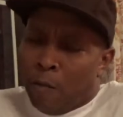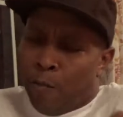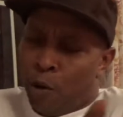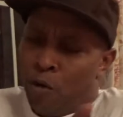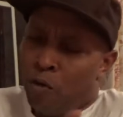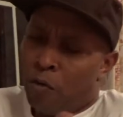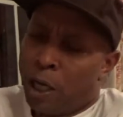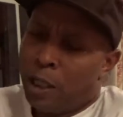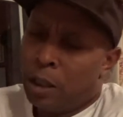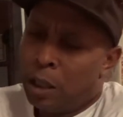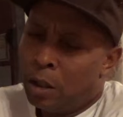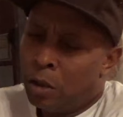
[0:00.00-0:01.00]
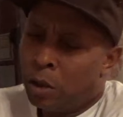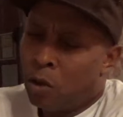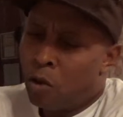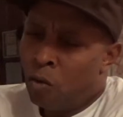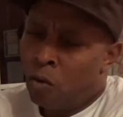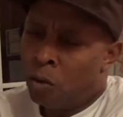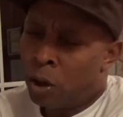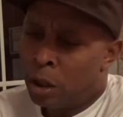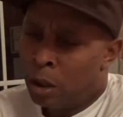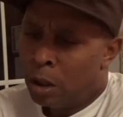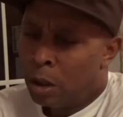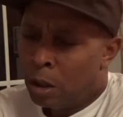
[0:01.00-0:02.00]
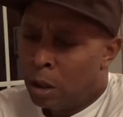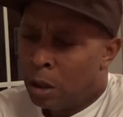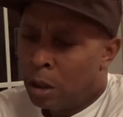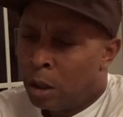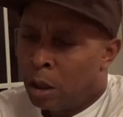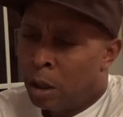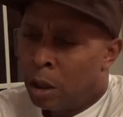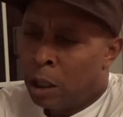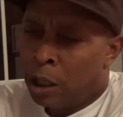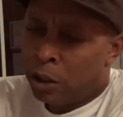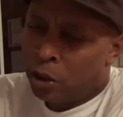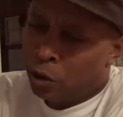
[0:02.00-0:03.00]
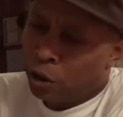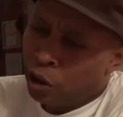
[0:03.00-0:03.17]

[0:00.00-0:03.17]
Boom, right there on the corner. And so the